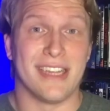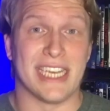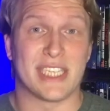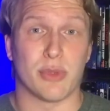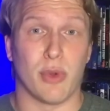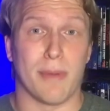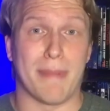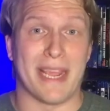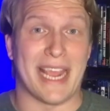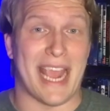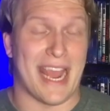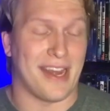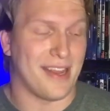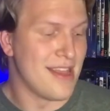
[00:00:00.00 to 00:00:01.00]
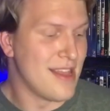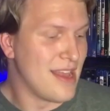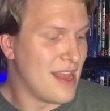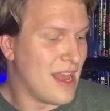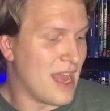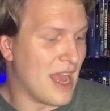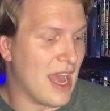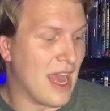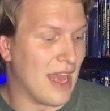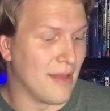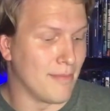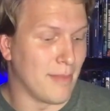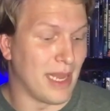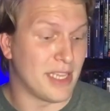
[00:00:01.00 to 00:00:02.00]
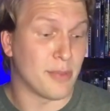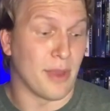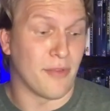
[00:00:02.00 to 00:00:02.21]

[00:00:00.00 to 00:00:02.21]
this would be it. Makes